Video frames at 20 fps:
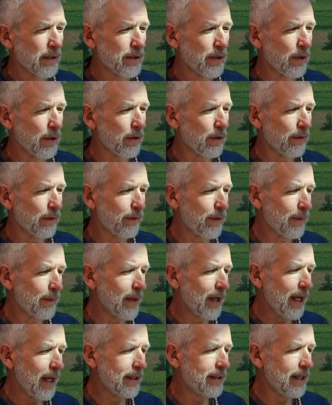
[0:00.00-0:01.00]
So from
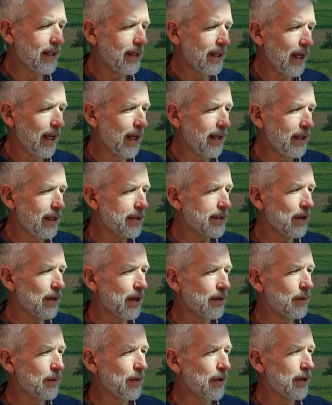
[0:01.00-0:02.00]
the 1880s
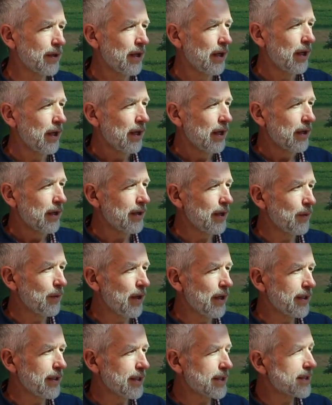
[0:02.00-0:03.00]
onward, they
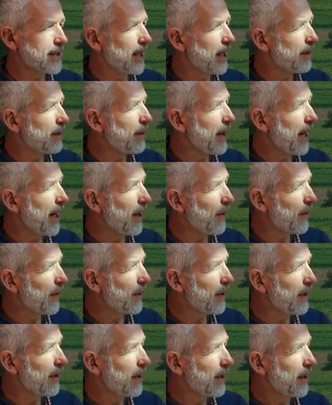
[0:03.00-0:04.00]
wanted to sell
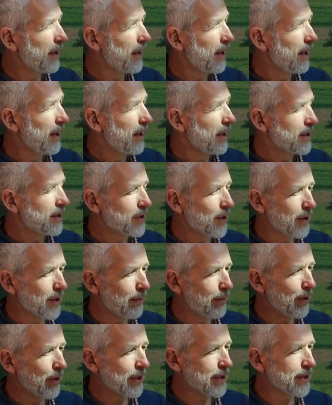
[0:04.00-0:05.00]
power, so the
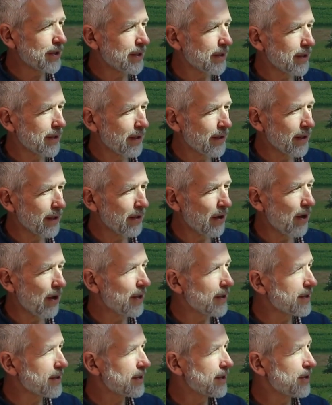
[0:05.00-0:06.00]
books and the
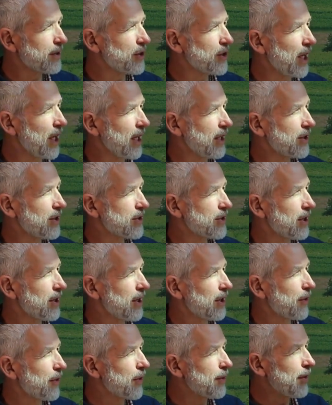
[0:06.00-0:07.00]
laws changed.
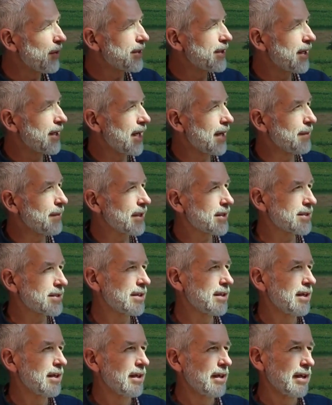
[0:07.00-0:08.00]
Thermodynamics,
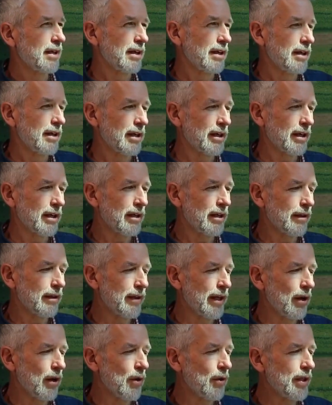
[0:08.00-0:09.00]

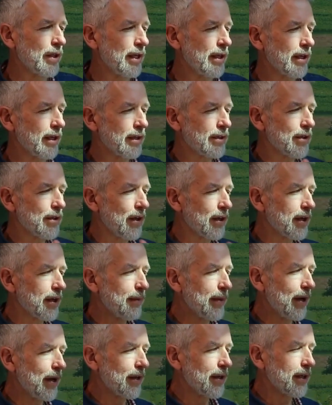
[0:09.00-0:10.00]
they only talk
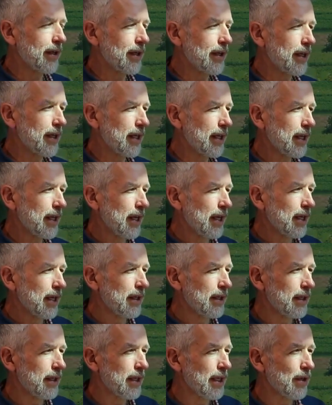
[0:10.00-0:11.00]
about it,
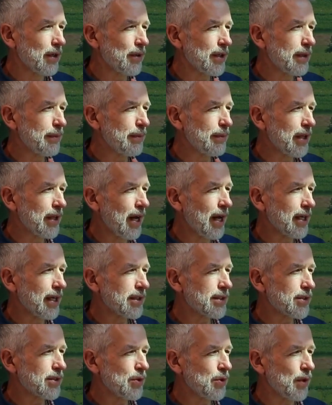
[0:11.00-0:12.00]
it only
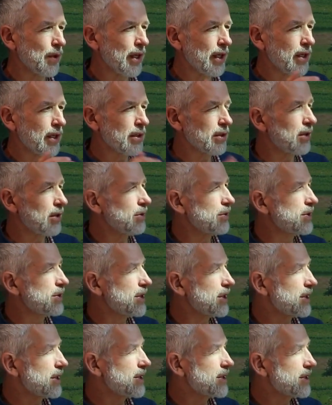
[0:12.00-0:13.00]
applies to a
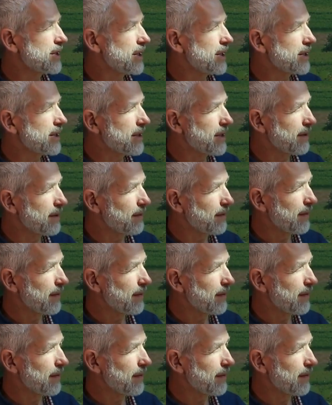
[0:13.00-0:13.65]
closed system.